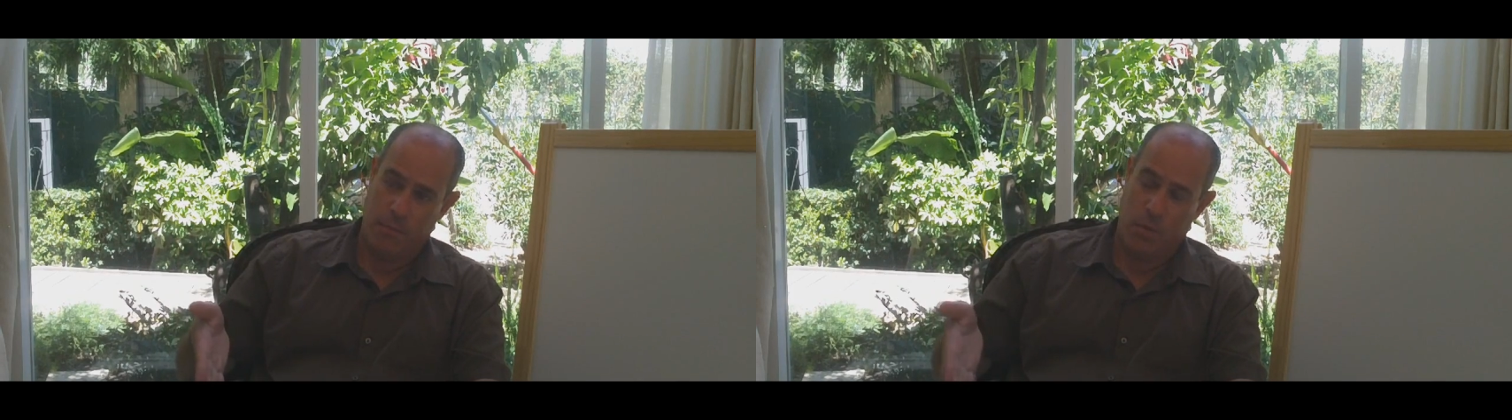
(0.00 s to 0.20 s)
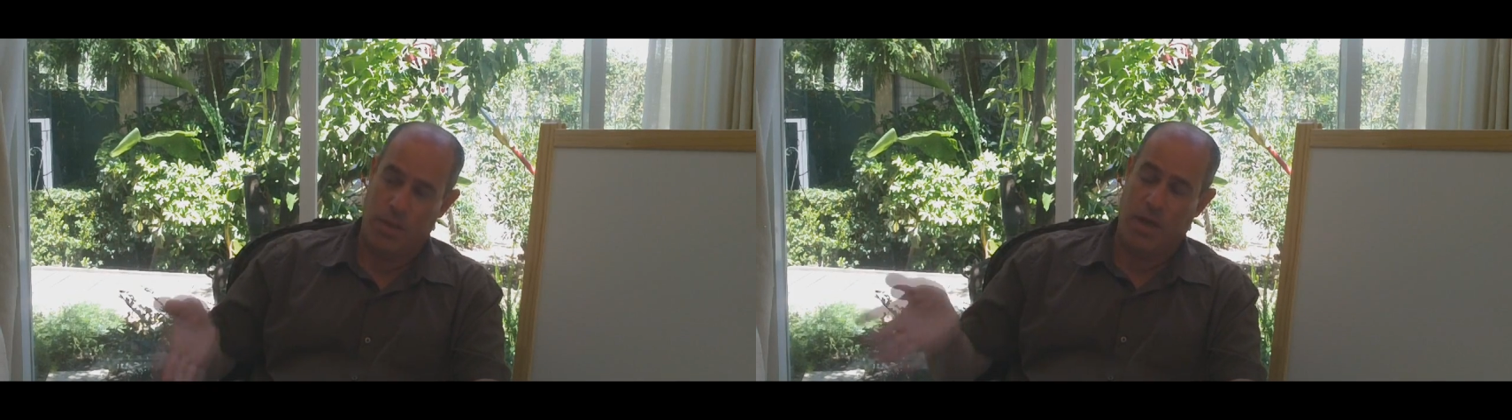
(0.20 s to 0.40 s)

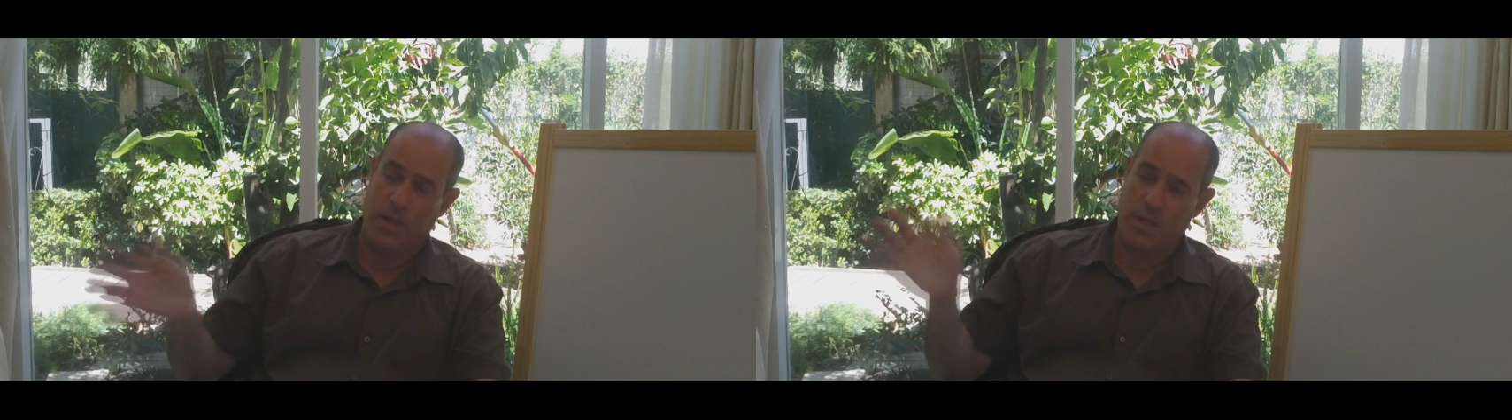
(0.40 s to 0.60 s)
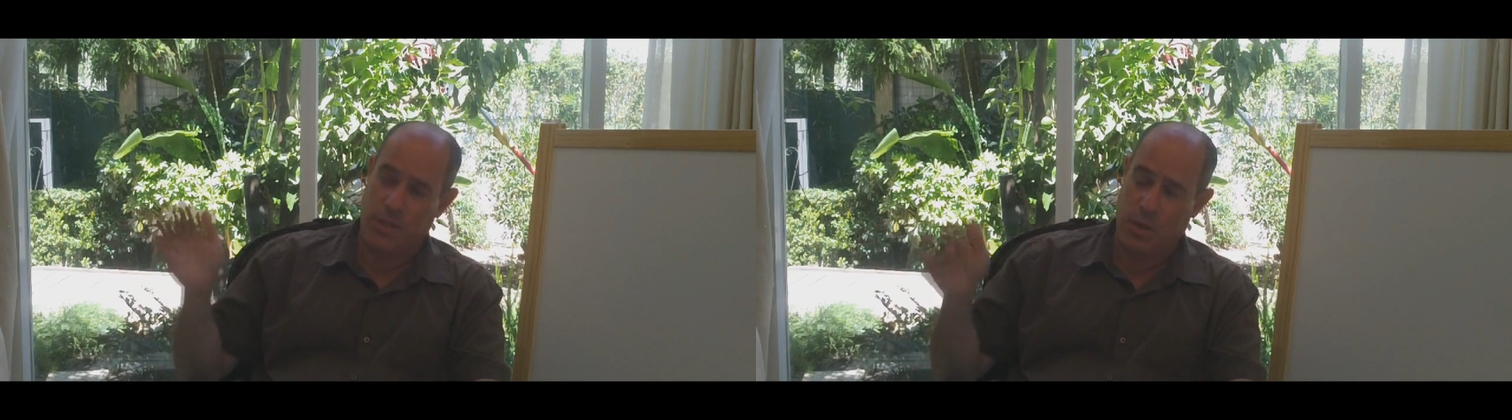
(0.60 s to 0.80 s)
or the
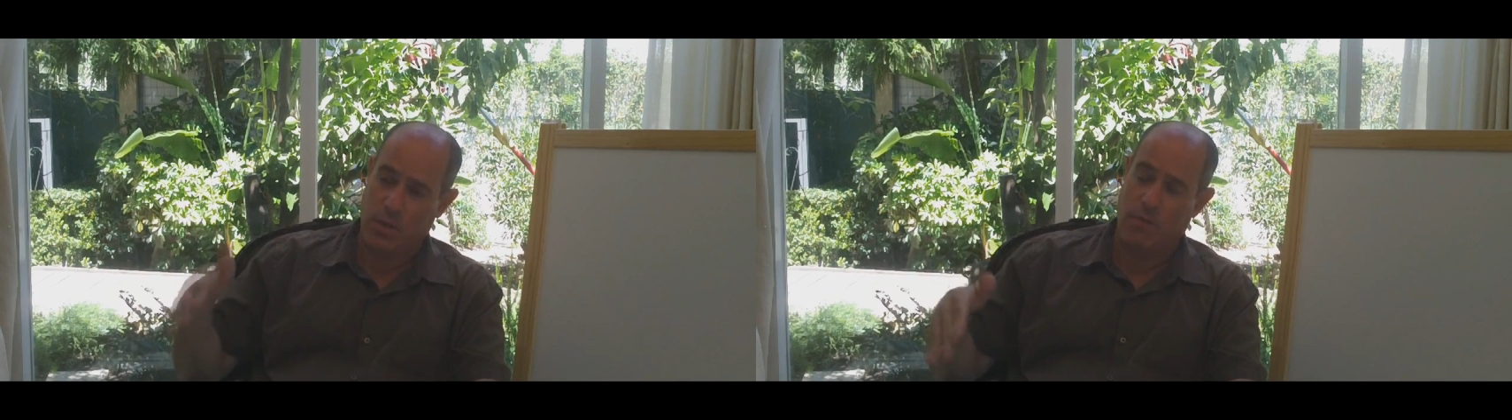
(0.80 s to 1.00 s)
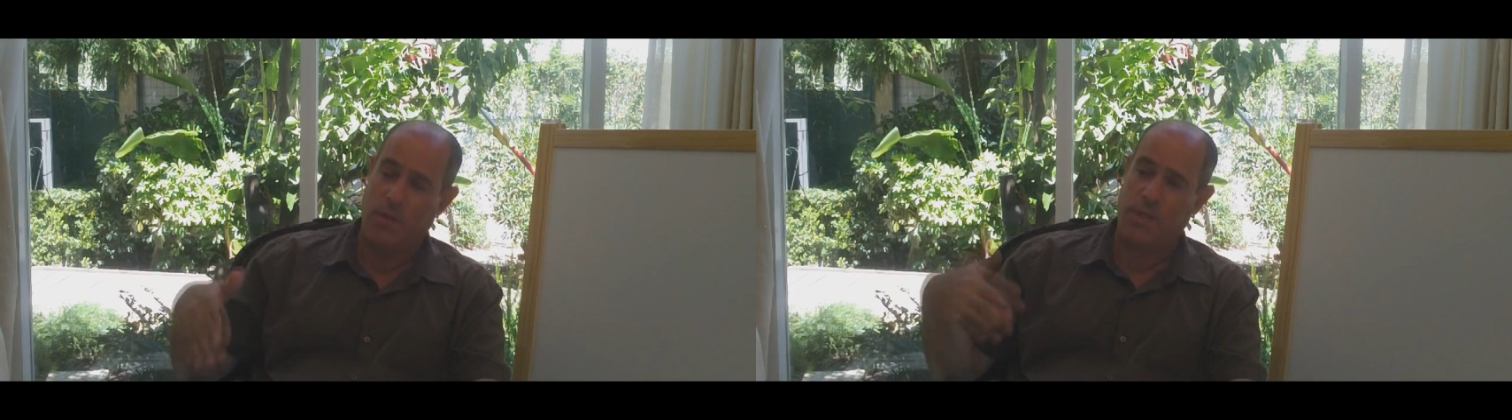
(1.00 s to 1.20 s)

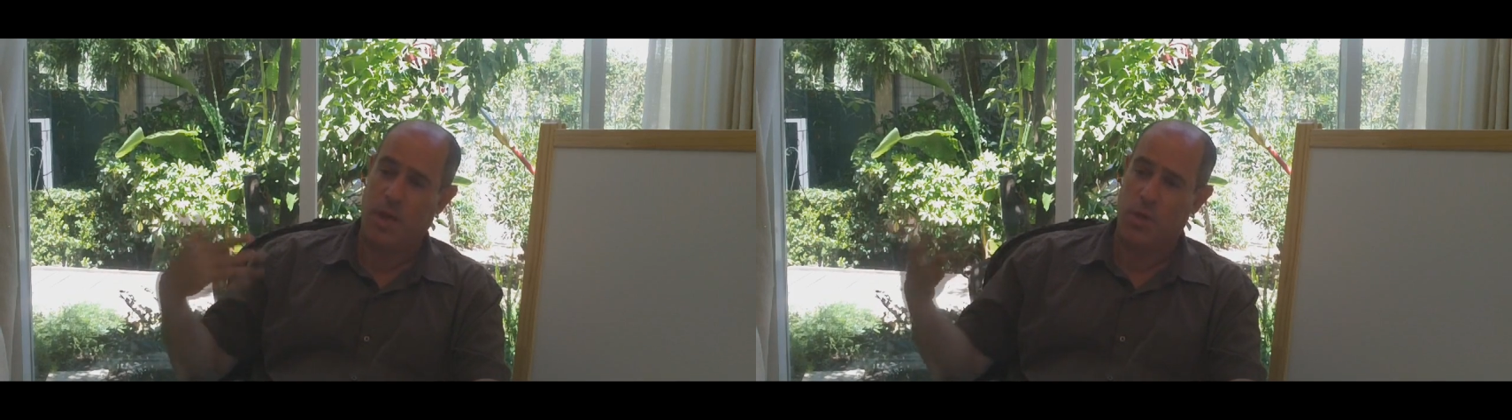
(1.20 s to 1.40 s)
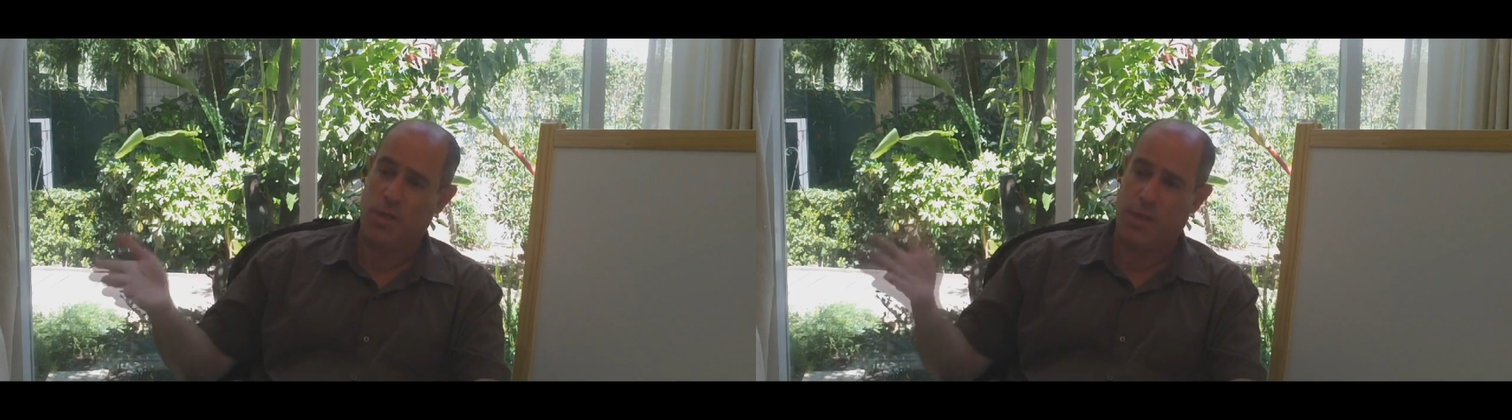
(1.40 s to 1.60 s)
result of its
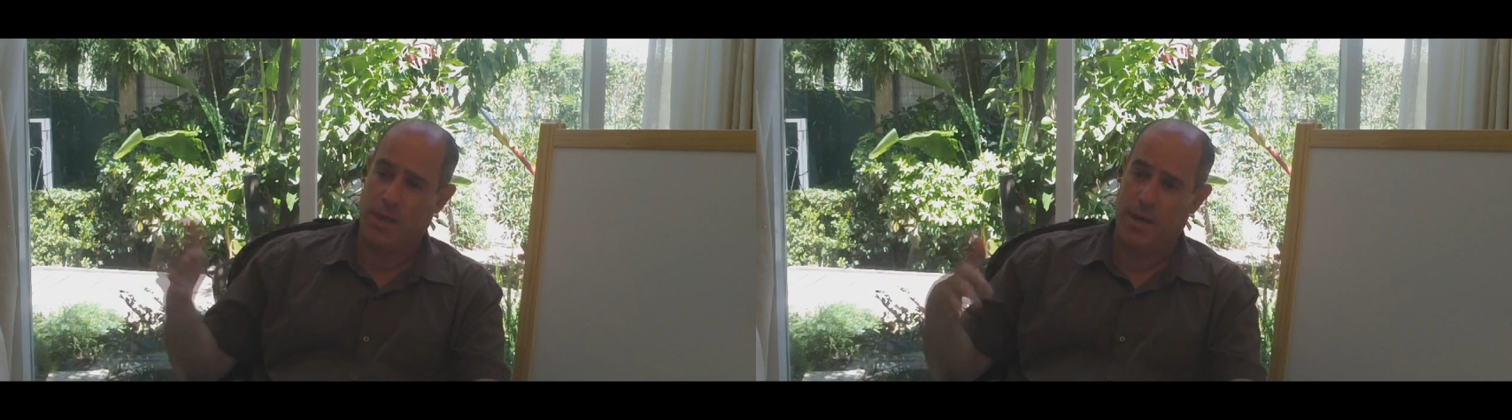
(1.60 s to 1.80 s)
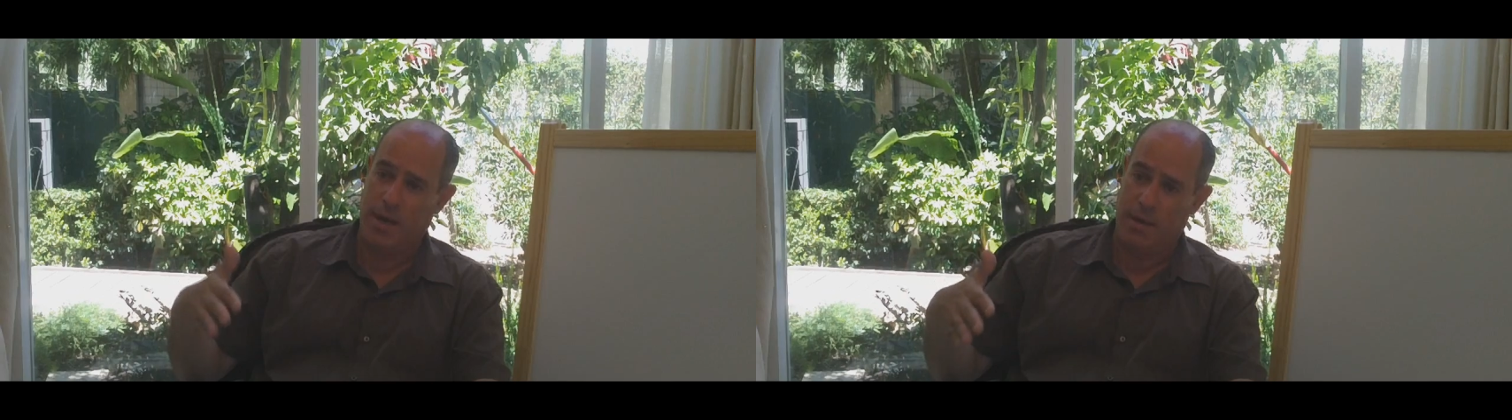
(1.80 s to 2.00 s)
action is
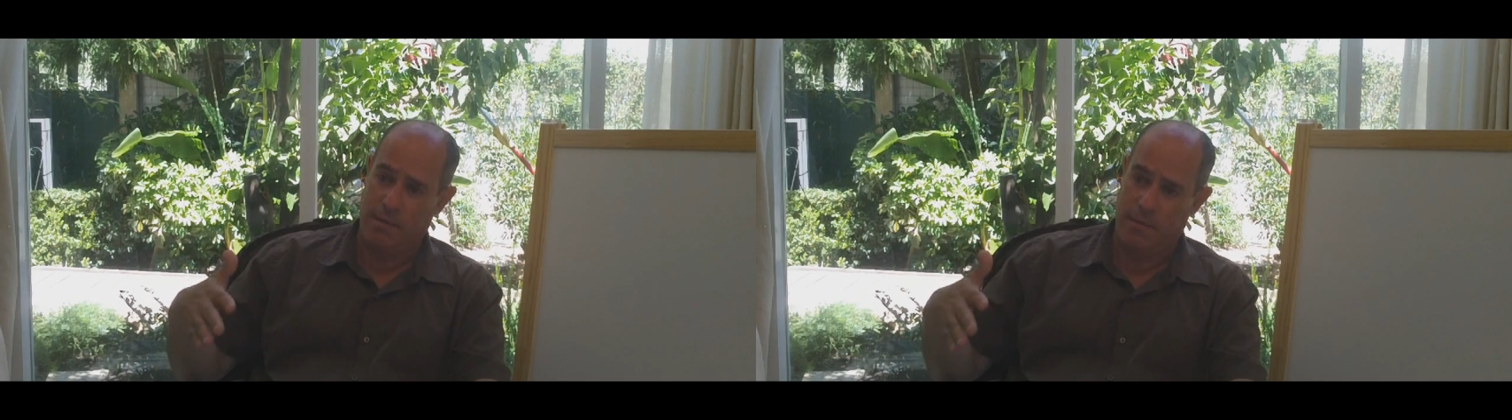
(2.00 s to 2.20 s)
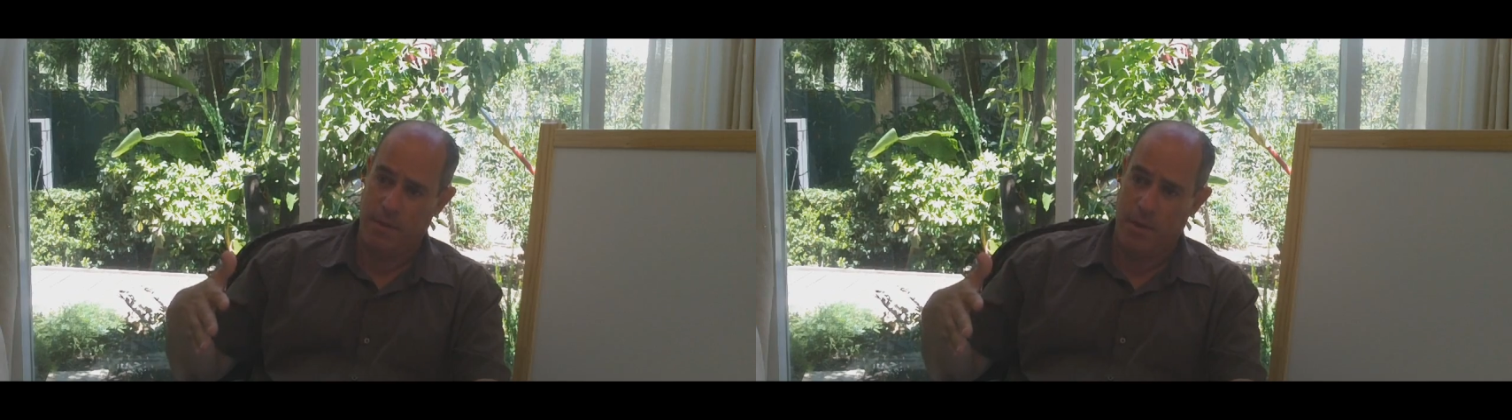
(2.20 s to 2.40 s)
still alive.